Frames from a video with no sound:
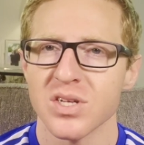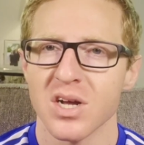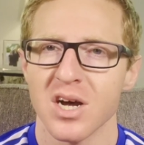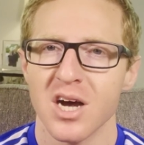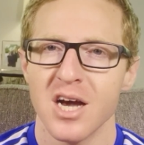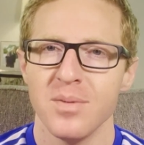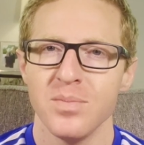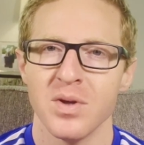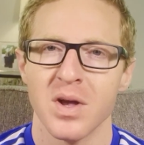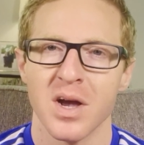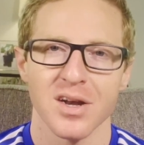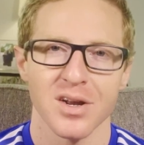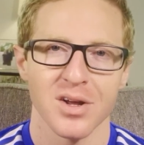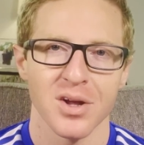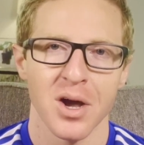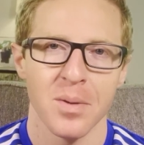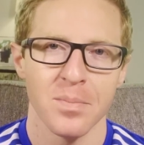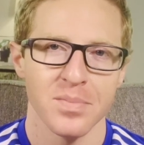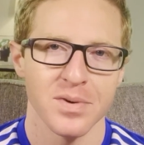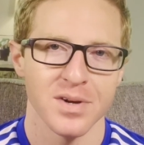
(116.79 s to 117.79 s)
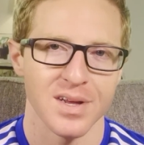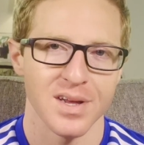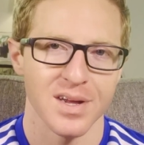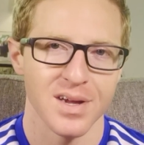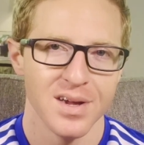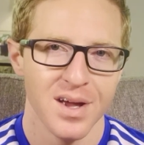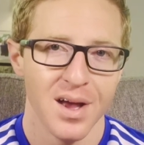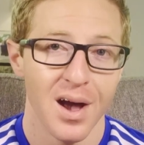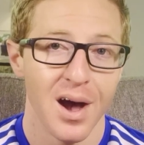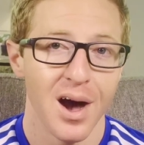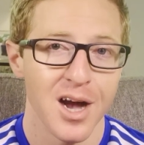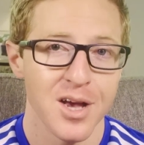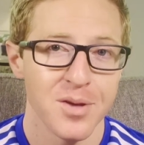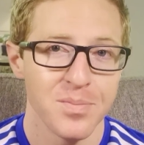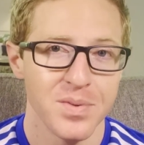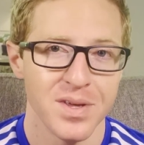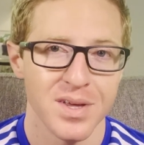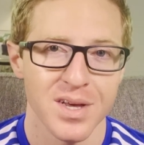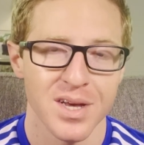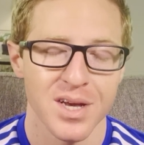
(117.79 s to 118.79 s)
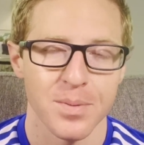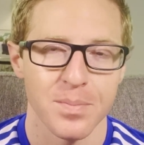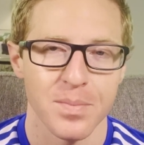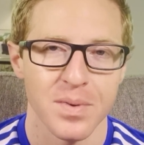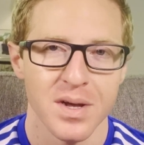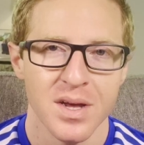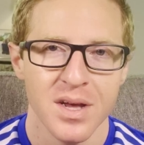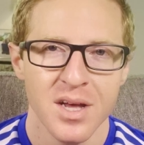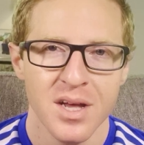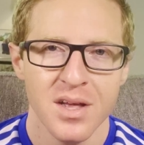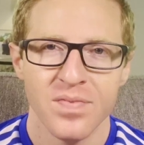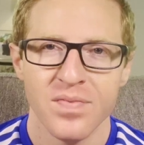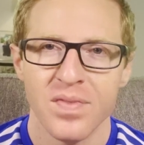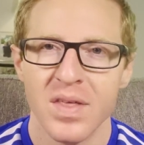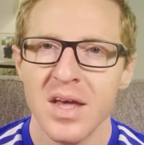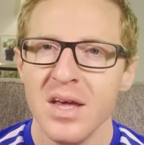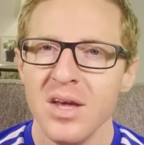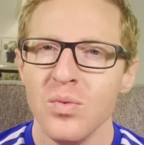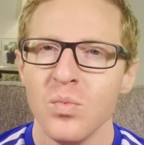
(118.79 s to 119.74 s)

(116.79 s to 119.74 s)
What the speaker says: time, you had a company, IBM. They